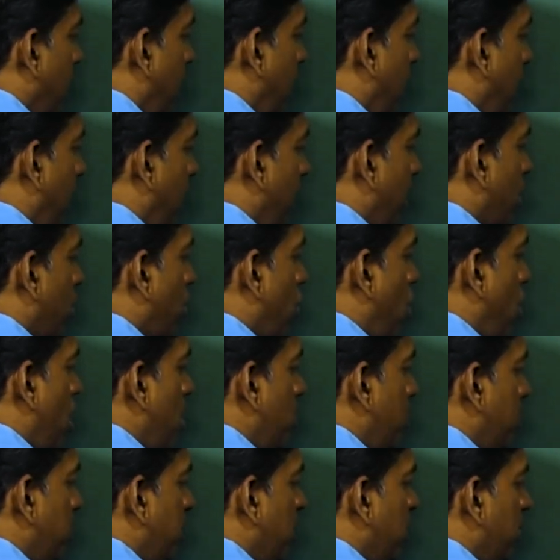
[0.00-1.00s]
A
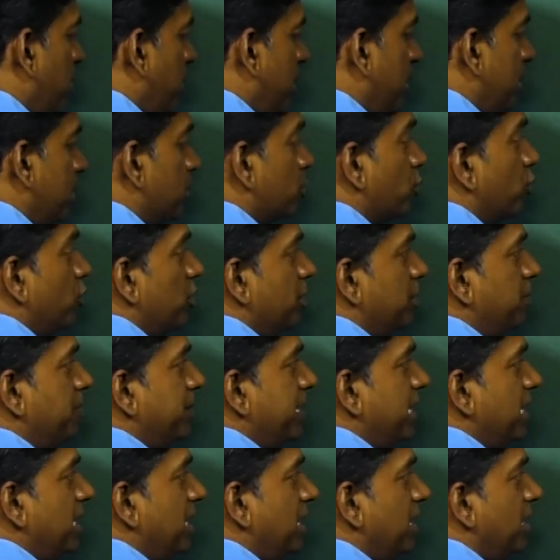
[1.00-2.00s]
complement would
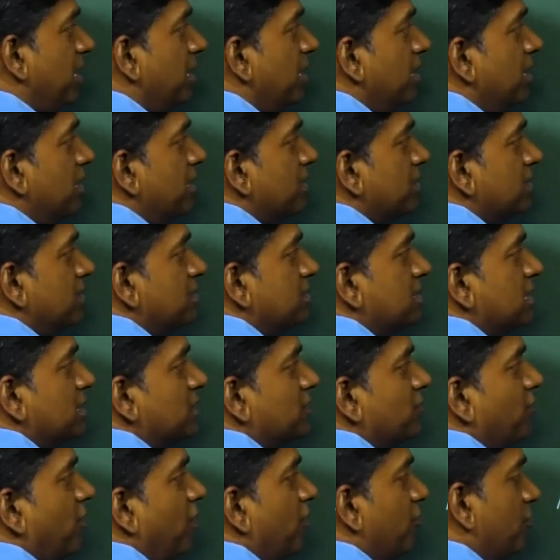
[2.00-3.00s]
be, this
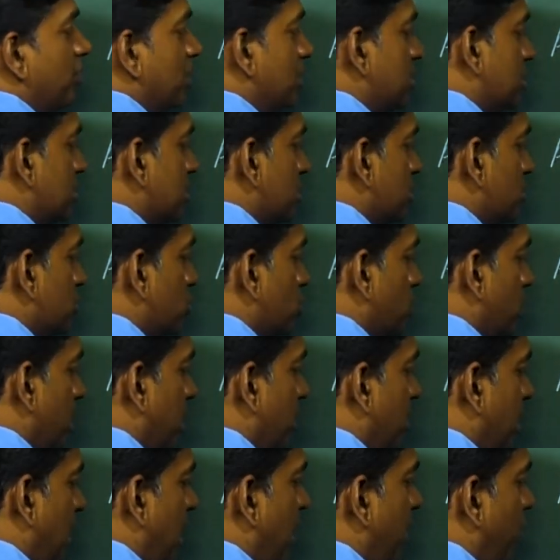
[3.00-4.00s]
is vowels, so
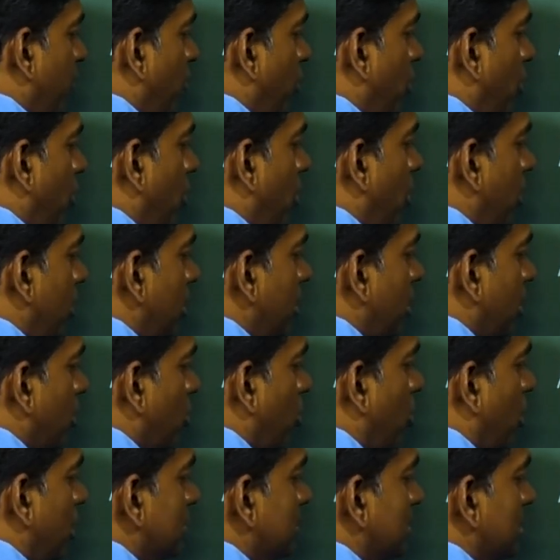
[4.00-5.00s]
it will have all the
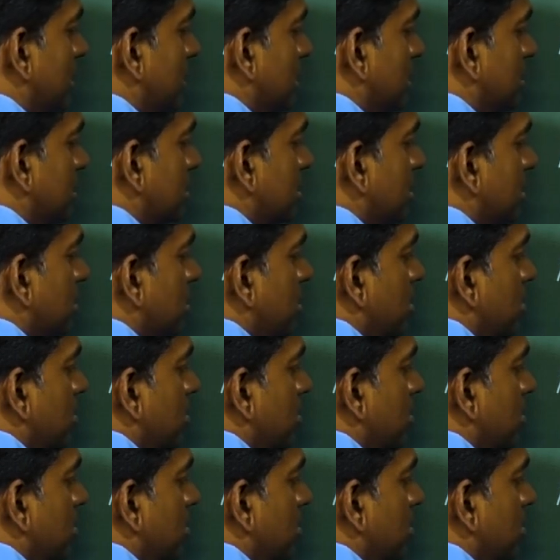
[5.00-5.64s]
consonants,